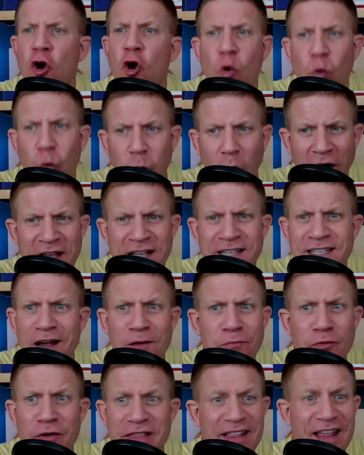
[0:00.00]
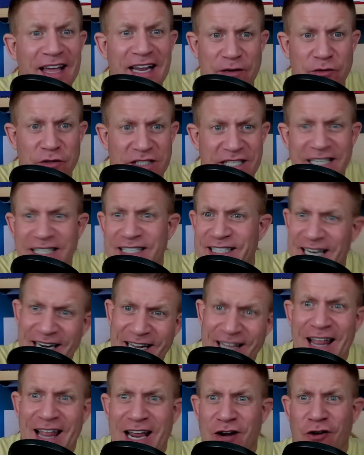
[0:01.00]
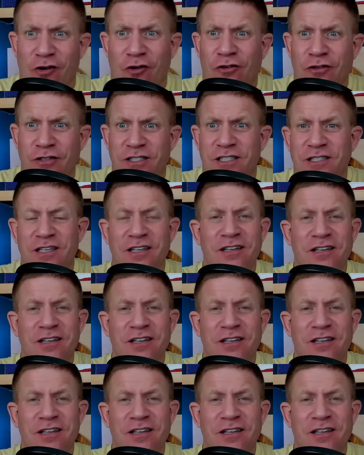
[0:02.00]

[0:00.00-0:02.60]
What is up with, like, did Diddy like girls?